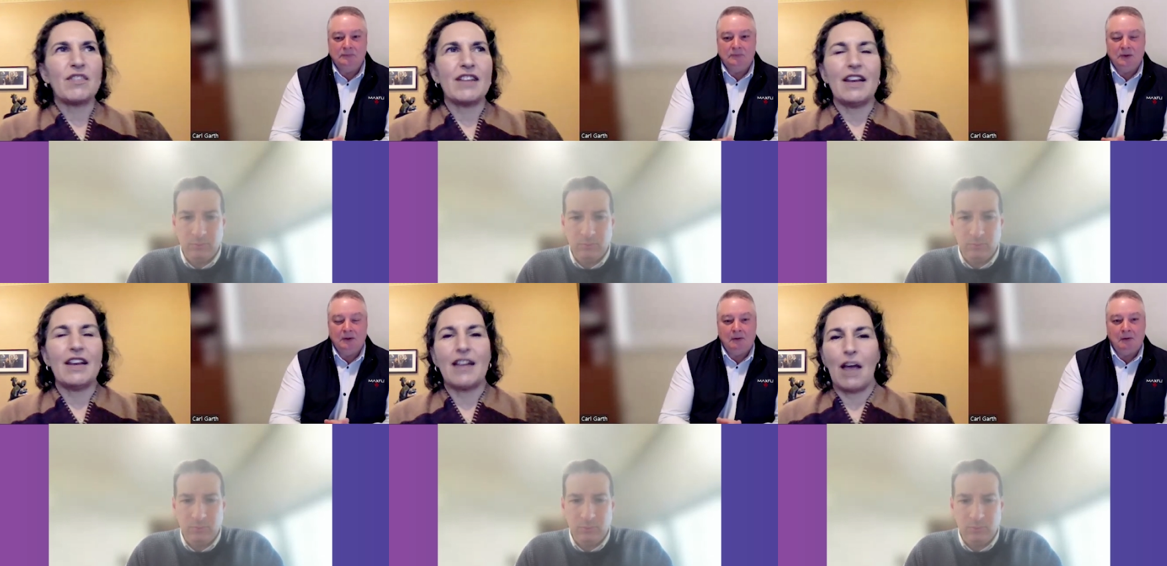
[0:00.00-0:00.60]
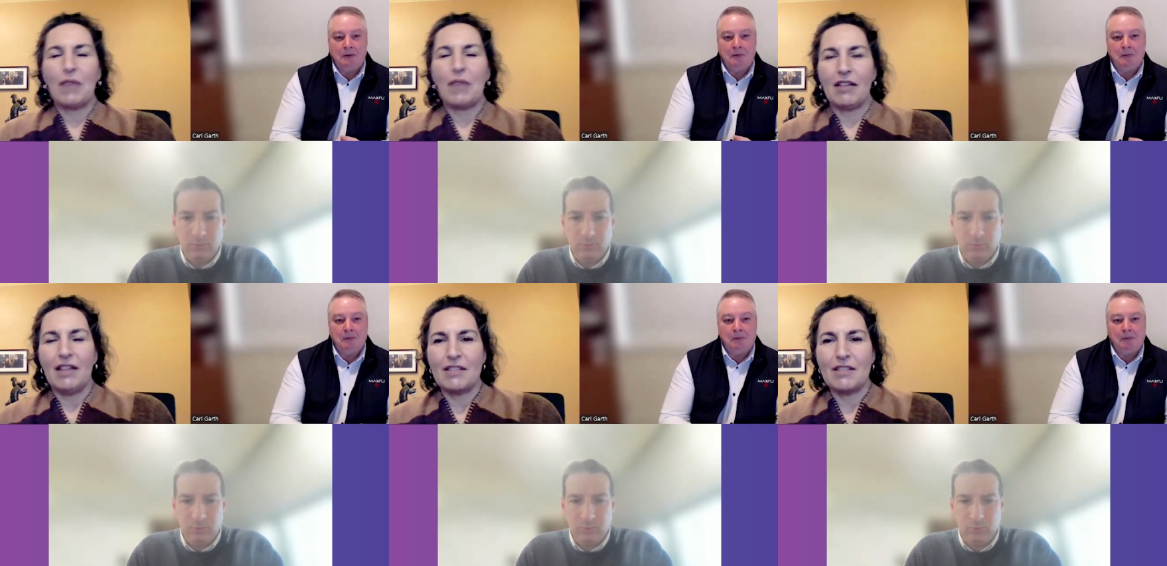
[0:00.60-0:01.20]
Speaker 1: incoming
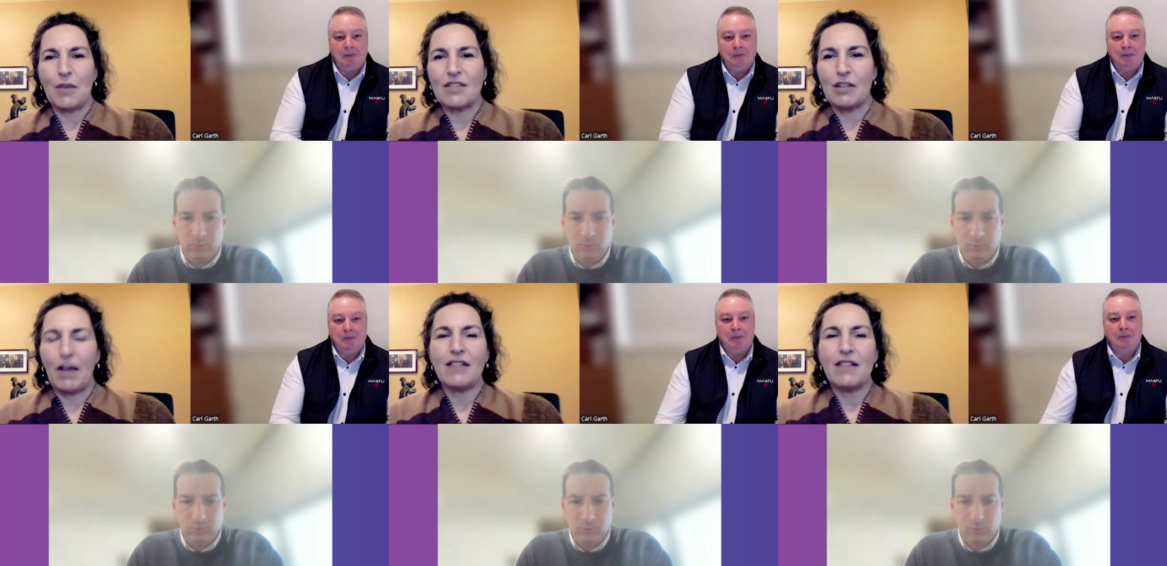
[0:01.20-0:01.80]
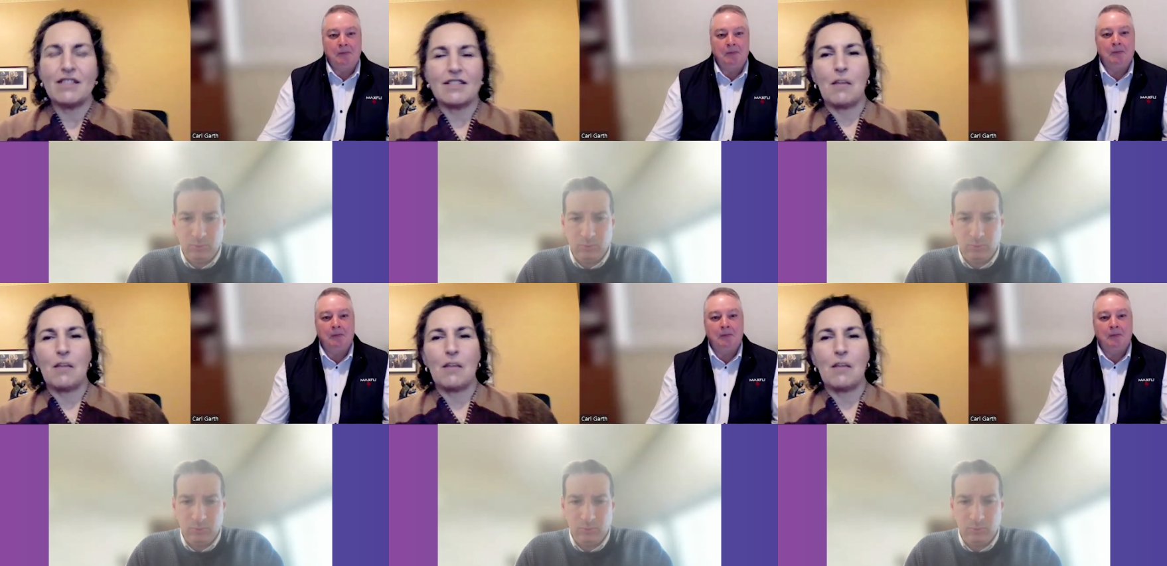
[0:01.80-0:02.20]
is mostly rates and some